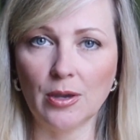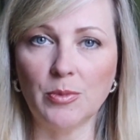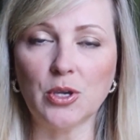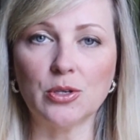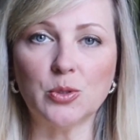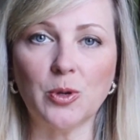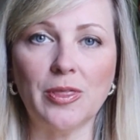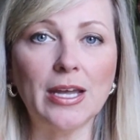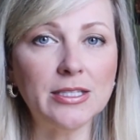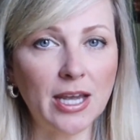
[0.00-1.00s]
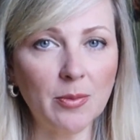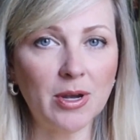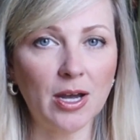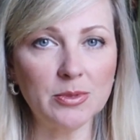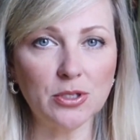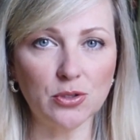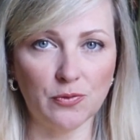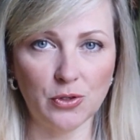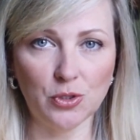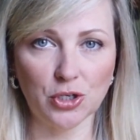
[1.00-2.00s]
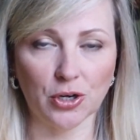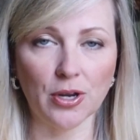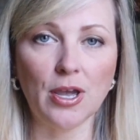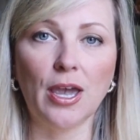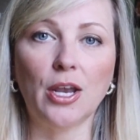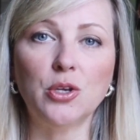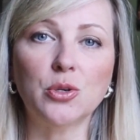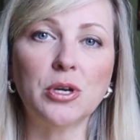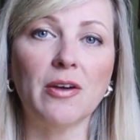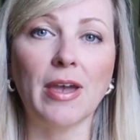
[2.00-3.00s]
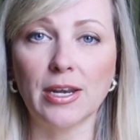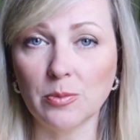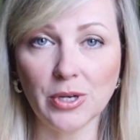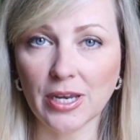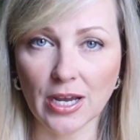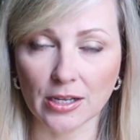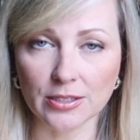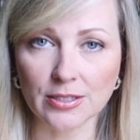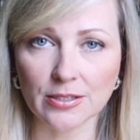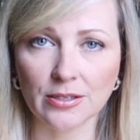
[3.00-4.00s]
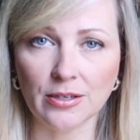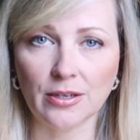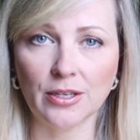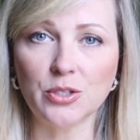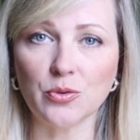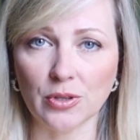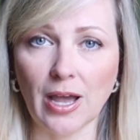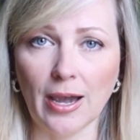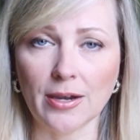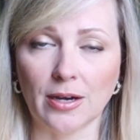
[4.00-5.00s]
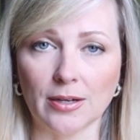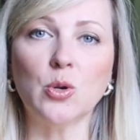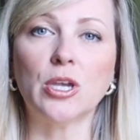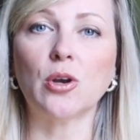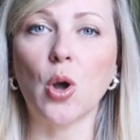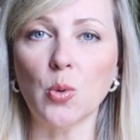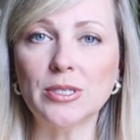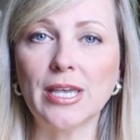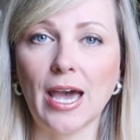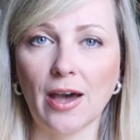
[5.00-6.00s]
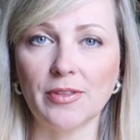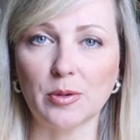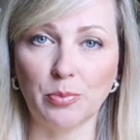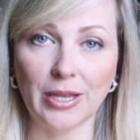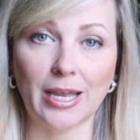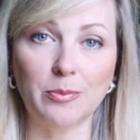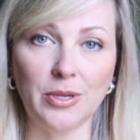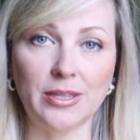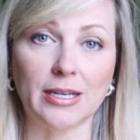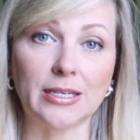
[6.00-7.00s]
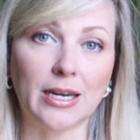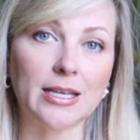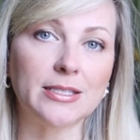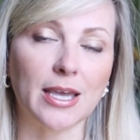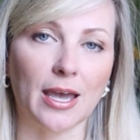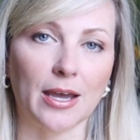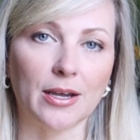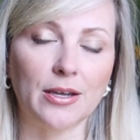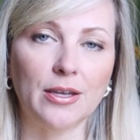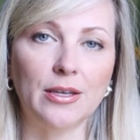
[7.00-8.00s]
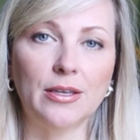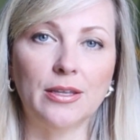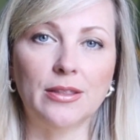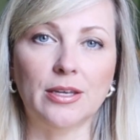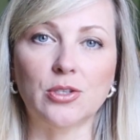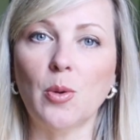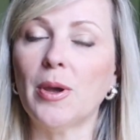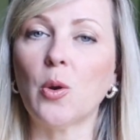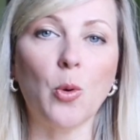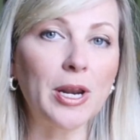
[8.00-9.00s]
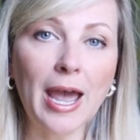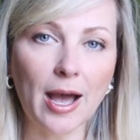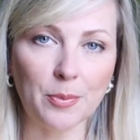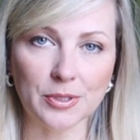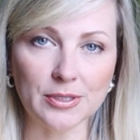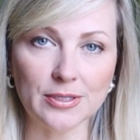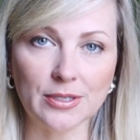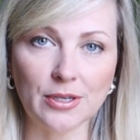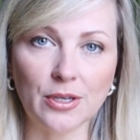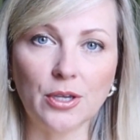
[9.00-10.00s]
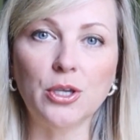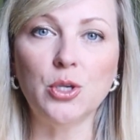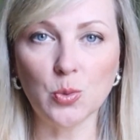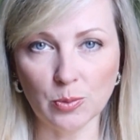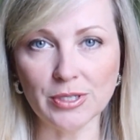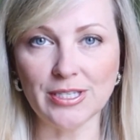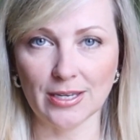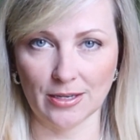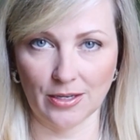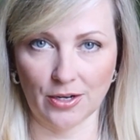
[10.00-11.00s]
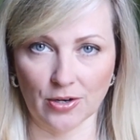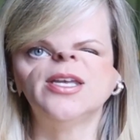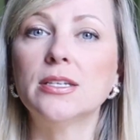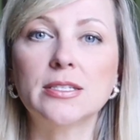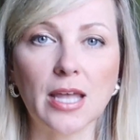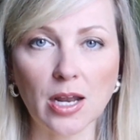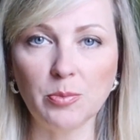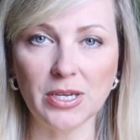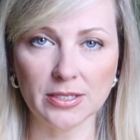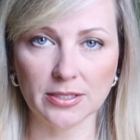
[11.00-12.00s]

Because when that time comes in the future and you don't have anybody else to rely on, you can always have that plan B, that nest egg that no matter what happens, you will be taken care of. It is not being